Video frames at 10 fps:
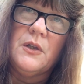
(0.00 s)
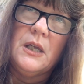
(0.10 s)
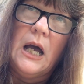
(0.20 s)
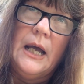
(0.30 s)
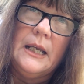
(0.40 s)
to
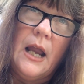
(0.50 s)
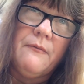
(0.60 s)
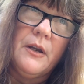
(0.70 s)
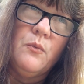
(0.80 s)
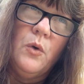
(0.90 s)
guide
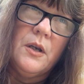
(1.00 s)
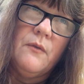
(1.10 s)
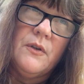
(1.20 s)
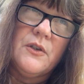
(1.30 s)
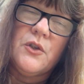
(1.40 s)
every one
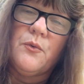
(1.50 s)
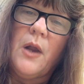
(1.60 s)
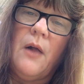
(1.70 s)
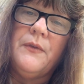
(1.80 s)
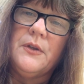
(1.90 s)
of us
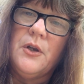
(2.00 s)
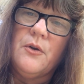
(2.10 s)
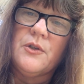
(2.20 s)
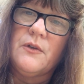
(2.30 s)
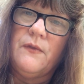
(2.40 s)
throughout the
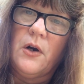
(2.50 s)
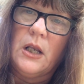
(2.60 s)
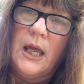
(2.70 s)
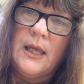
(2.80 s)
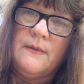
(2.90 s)
years of our
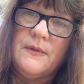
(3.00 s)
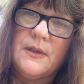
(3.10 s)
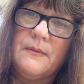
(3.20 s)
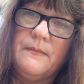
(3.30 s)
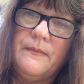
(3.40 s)

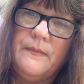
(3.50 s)
lives.